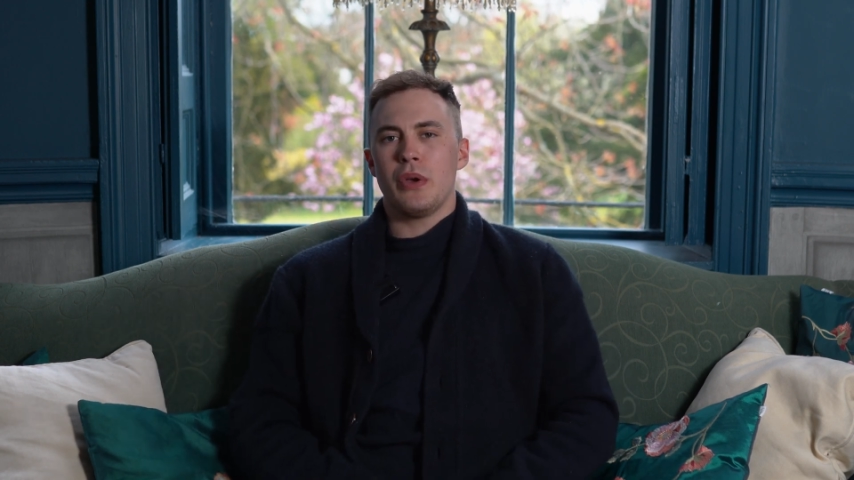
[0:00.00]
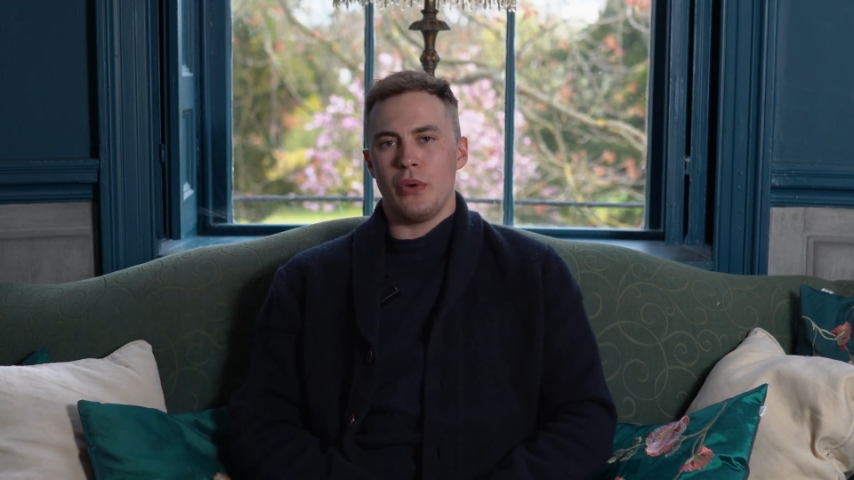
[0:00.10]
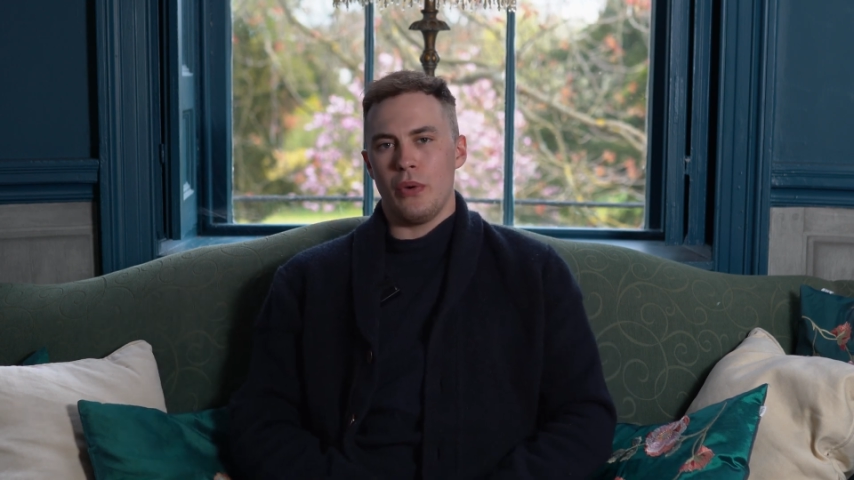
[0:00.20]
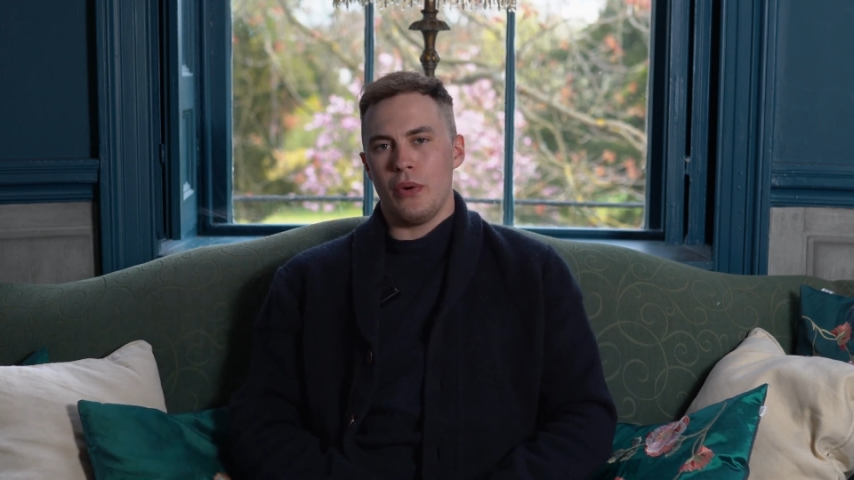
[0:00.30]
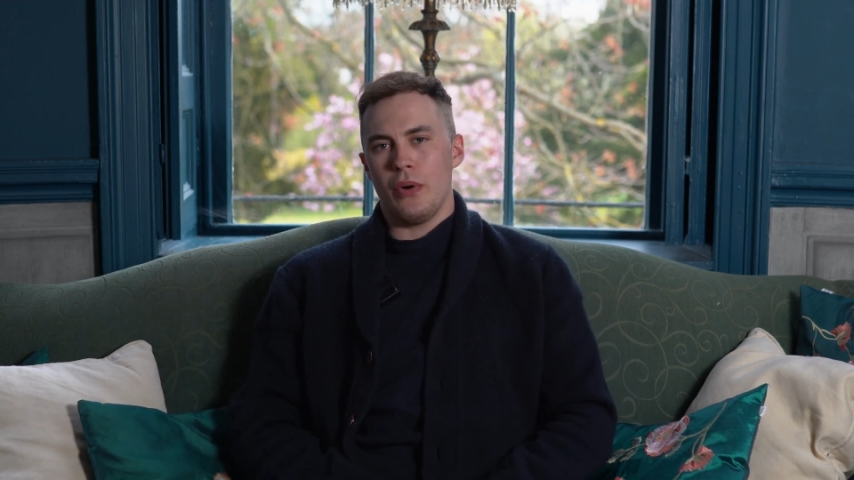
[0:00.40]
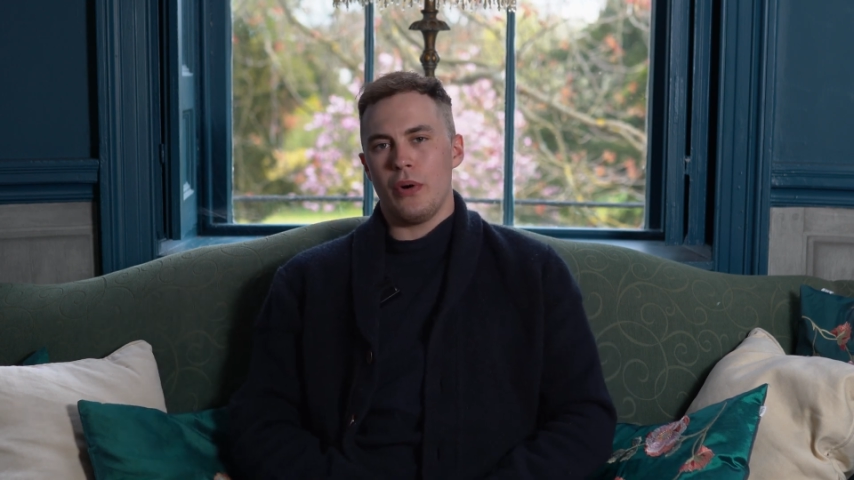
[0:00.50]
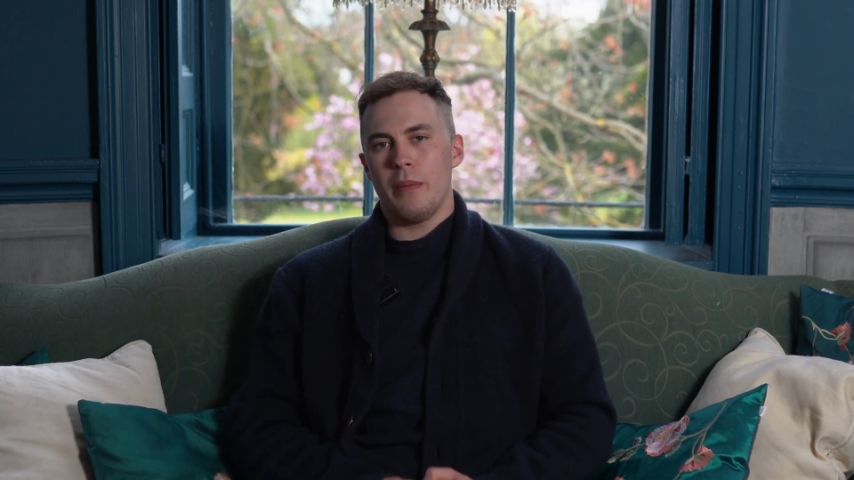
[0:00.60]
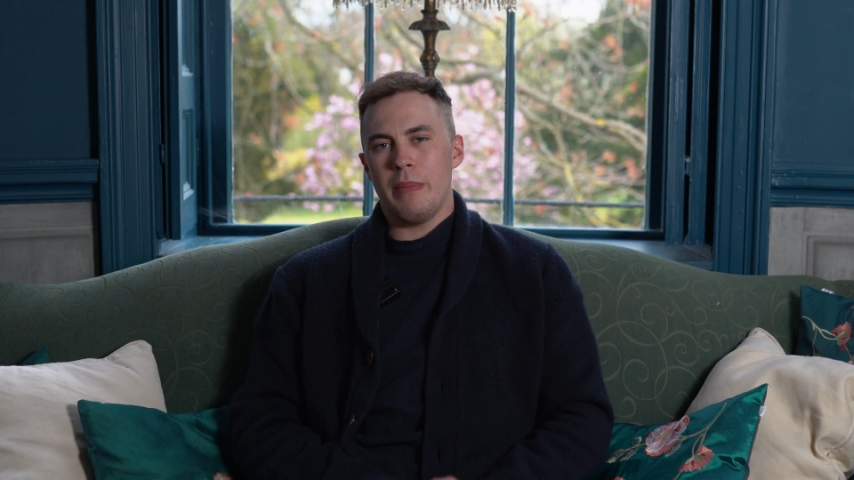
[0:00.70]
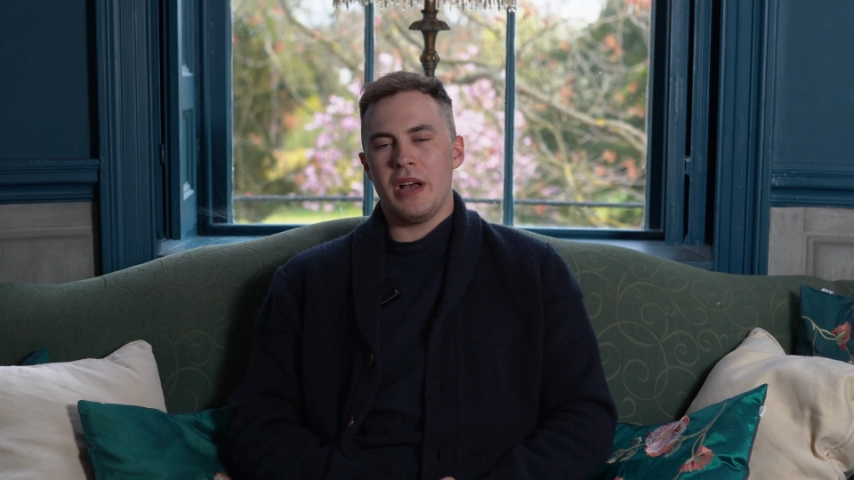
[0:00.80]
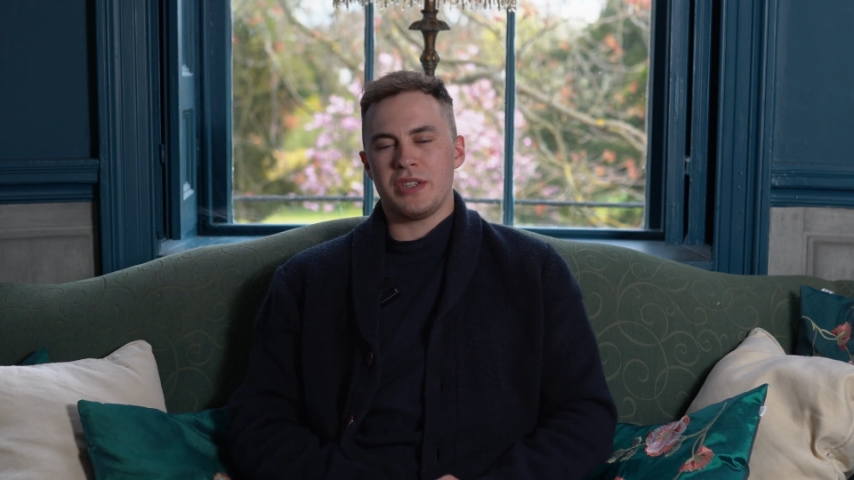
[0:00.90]
your
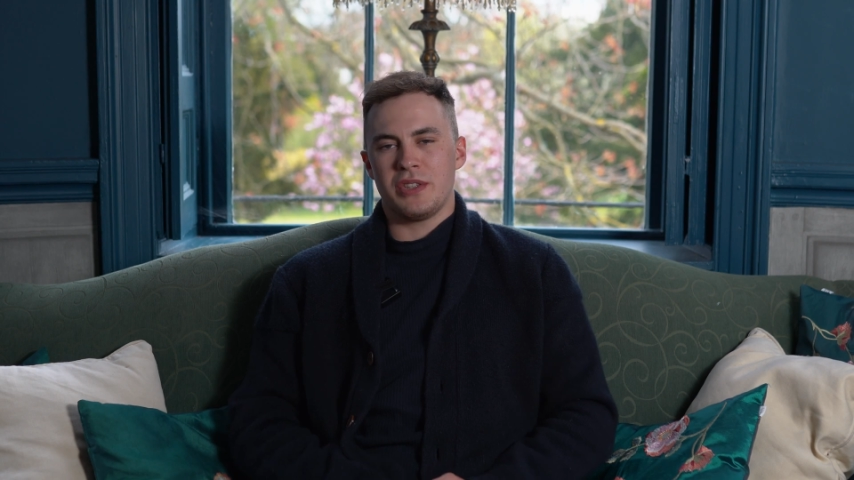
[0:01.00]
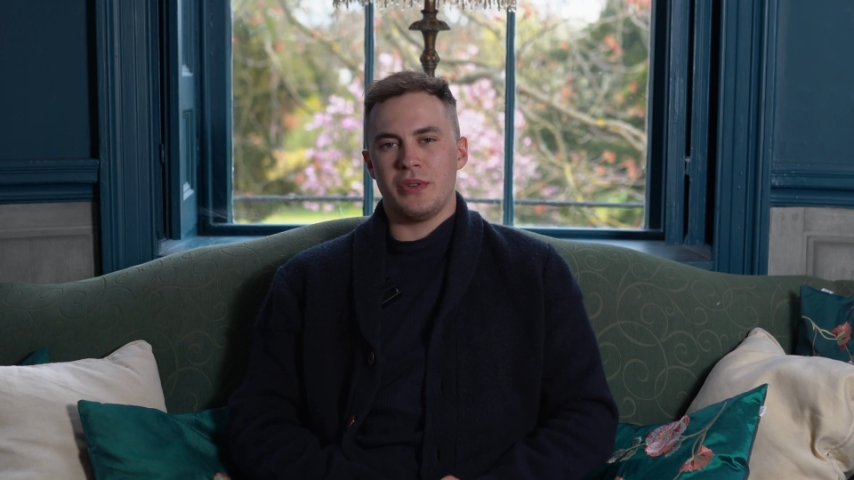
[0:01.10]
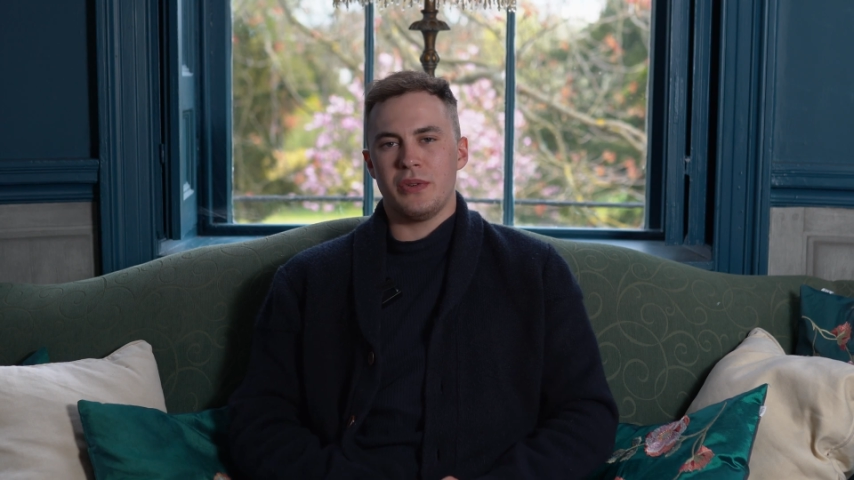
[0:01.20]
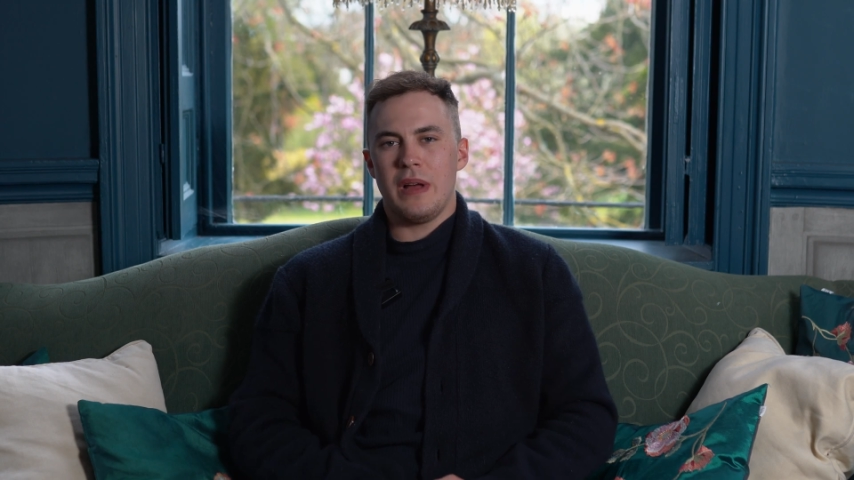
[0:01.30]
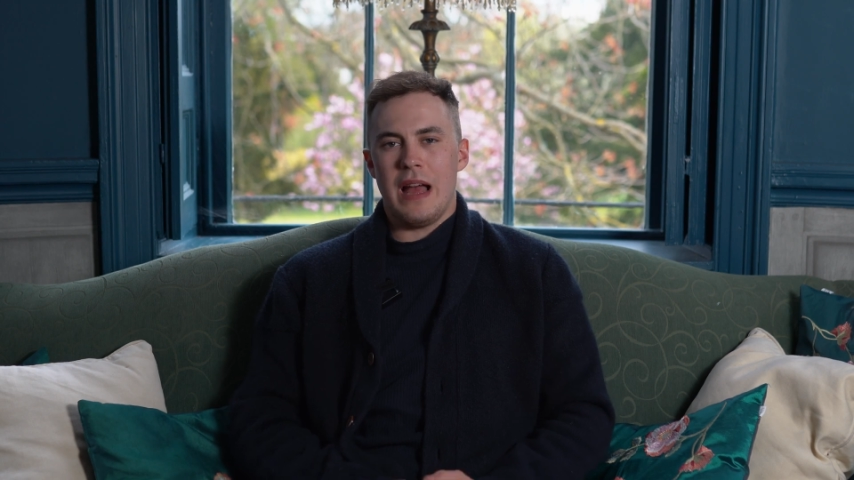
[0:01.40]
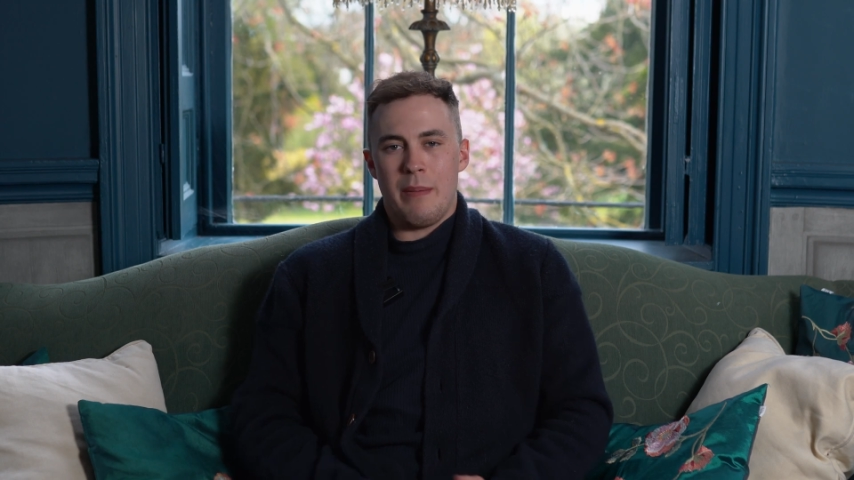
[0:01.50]
personal